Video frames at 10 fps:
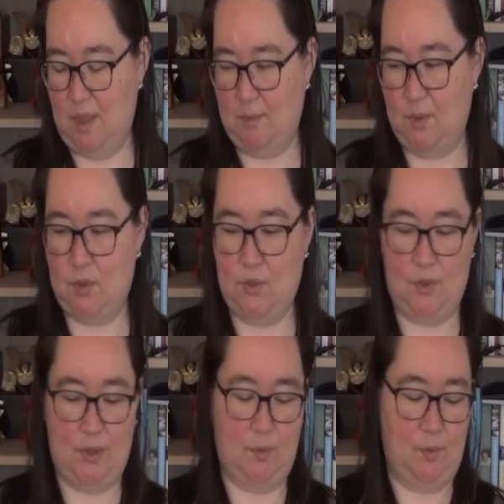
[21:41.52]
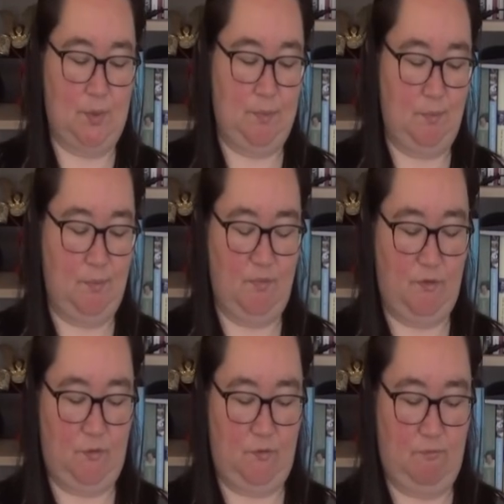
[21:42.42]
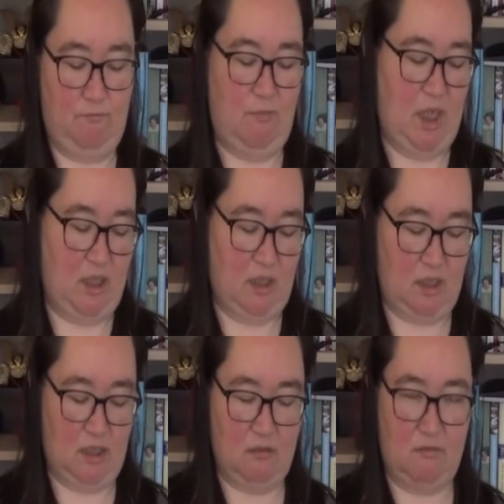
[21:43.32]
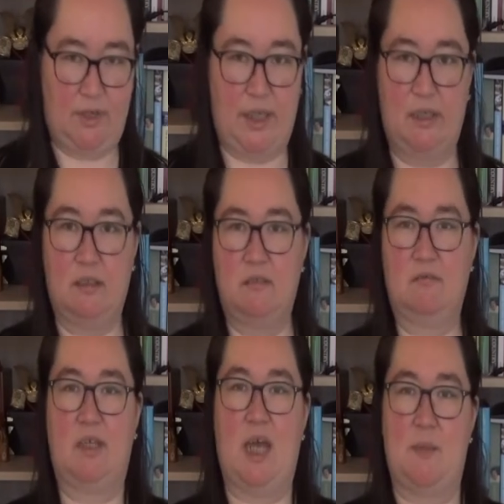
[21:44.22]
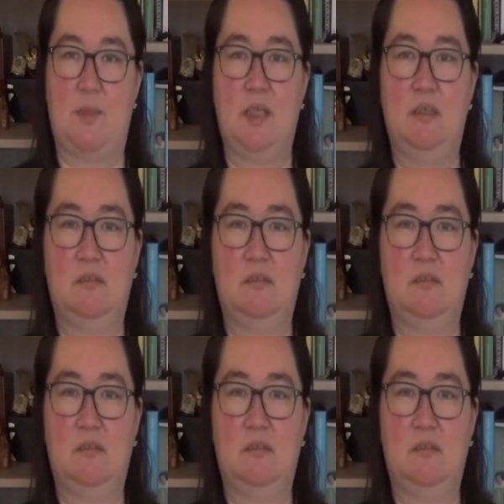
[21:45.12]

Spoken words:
I'm not sure it would make a great cami.